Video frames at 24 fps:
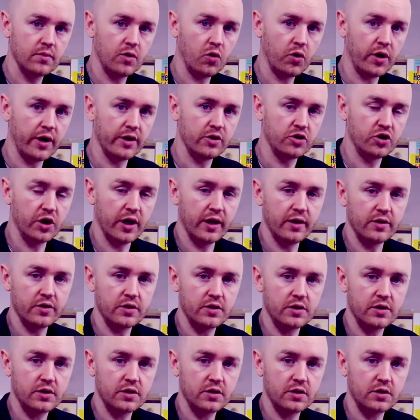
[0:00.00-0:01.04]
Okay,
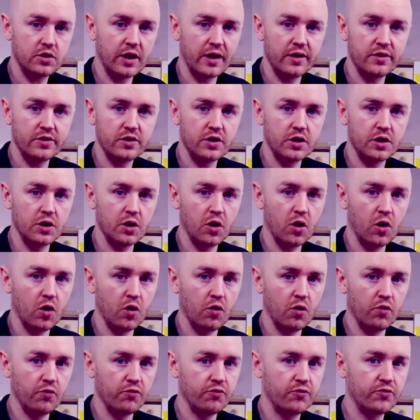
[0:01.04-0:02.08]
jealous, jealousy
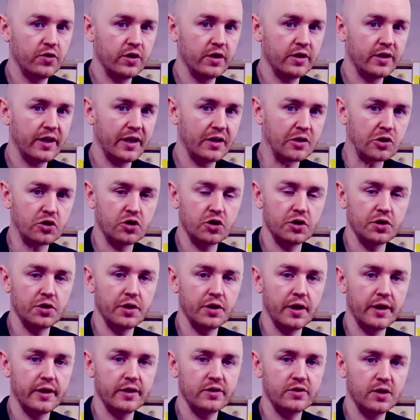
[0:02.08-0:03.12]
of the attention
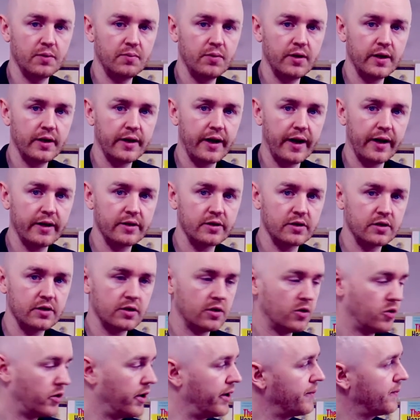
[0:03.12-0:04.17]
that a sibling gets,
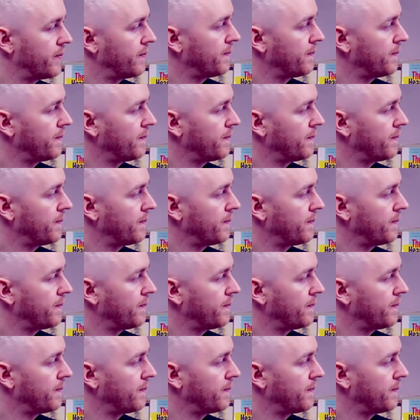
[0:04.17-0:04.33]
okay?